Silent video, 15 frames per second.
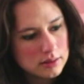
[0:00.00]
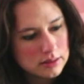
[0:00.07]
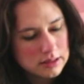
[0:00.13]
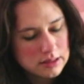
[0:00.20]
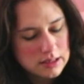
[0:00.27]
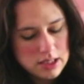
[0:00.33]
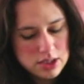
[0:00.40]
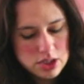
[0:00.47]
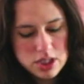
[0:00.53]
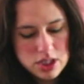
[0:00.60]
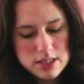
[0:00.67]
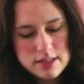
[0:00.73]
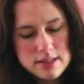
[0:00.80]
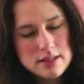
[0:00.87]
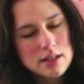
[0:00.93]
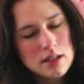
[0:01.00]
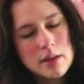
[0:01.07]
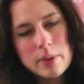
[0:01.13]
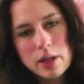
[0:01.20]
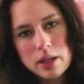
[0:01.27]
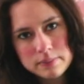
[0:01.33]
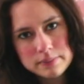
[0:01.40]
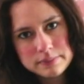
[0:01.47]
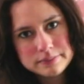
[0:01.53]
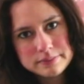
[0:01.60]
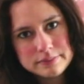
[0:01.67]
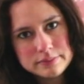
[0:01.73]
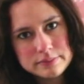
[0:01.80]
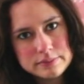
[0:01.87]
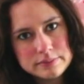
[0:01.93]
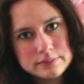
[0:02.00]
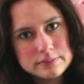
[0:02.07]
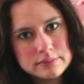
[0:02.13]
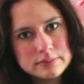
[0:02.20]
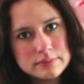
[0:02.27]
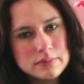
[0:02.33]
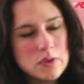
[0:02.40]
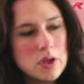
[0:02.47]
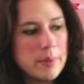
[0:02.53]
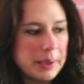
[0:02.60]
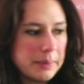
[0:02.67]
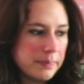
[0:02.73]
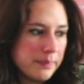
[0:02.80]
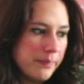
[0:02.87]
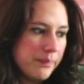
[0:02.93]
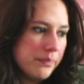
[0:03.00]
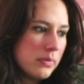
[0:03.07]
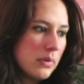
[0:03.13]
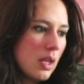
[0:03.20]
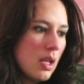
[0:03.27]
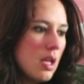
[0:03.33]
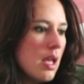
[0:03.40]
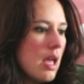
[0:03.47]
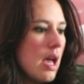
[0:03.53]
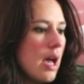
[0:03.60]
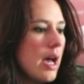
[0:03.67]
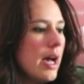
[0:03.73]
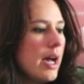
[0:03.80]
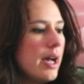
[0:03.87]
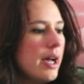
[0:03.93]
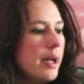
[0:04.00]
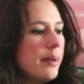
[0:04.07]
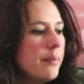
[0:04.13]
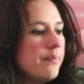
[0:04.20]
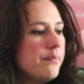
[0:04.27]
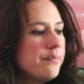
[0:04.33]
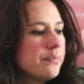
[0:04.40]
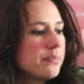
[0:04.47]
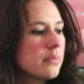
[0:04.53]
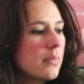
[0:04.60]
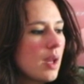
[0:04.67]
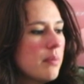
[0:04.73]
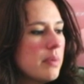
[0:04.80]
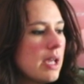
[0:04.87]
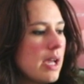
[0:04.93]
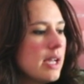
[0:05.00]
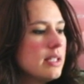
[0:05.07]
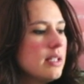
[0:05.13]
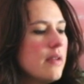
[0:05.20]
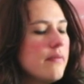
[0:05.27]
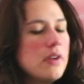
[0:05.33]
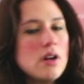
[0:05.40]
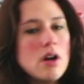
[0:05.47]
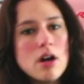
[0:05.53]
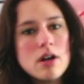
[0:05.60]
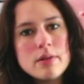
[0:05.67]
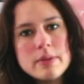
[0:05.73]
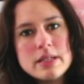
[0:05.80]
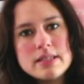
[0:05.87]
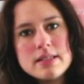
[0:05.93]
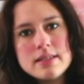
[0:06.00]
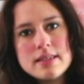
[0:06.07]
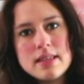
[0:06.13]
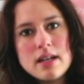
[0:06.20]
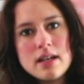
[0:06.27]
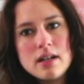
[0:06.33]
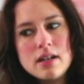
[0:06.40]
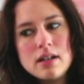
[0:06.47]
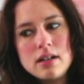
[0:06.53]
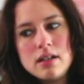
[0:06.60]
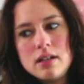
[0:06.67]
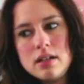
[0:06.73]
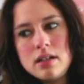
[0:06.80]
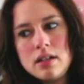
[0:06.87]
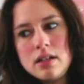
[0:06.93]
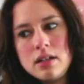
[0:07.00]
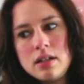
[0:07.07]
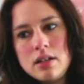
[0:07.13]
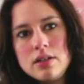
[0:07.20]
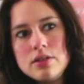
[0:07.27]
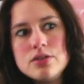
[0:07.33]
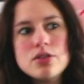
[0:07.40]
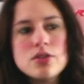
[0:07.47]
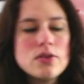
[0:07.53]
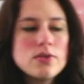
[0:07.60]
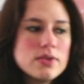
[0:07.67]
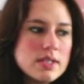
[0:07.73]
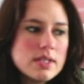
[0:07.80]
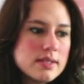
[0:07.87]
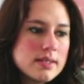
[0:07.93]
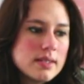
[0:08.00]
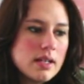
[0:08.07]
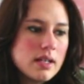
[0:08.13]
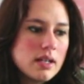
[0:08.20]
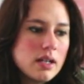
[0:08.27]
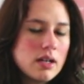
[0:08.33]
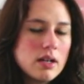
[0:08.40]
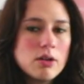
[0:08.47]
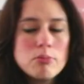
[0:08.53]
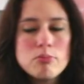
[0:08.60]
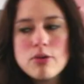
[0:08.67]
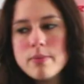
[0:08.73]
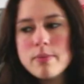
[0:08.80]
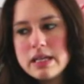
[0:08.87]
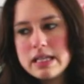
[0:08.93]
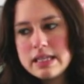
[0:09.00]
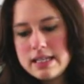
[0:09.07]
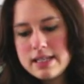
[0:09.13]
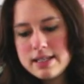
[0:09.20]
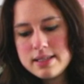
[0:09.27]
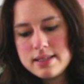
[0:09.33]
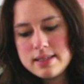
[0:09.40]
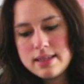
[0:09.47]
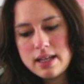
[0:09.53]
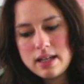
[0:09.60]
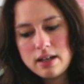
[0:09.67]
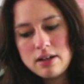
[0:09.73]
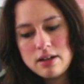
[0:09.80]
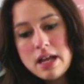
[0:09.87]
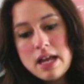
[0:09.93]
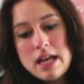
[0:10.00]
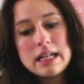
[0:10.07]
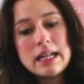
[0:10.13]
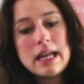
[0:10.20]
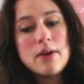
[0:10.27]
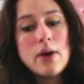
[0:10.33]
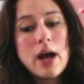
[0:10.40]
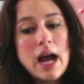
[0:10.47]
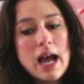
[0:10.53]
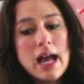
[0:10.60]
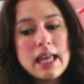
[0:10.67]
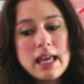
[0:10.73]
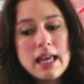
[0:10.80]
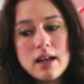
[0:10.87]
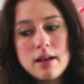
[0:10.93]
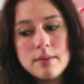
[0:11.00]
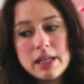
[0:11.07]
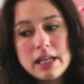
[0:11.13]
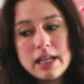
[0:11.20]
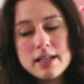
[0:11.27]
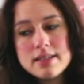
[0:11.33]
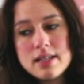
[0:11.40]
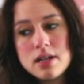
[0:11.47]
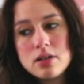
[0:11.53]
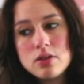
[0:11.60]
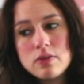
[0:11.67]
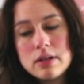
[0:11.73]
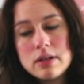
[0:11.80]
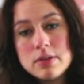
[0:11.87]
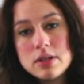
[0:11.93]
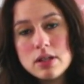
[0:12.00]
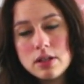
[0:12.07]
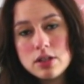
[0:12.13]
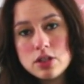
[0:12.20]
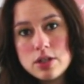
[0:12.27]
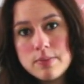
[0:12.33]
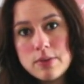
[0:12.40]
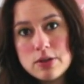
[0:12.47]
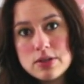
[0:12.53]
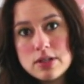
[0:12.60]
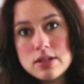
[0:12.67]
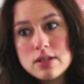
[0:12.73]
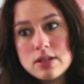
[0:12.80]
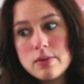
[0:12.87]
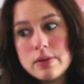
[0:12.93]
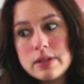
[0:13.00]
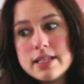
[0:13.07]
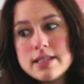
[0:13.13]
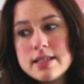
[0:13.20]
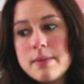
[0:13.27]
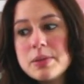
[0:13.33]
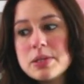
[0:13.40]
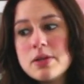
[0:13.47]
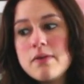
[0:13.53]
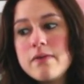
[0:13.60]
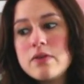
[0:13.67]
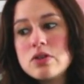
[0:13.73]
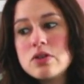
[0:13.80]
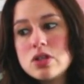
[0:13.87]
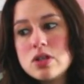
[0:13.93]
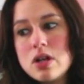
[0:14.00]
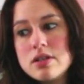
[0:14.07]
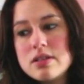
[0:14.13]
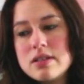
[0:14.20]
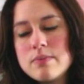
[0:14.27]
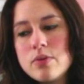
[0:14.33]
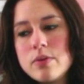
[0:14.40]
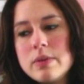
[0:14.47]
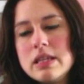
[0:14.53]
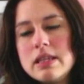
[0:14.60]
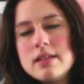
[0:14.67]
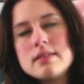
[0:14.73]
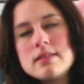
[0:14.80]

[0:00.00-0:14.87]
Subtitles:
It's just, come on. Come on. Yeah, I love it. Artemis is there. Zeus is there. Prometheus is there. Now, I am, like I said, a Greek mythology person. So when this episode first starts and Prometheus is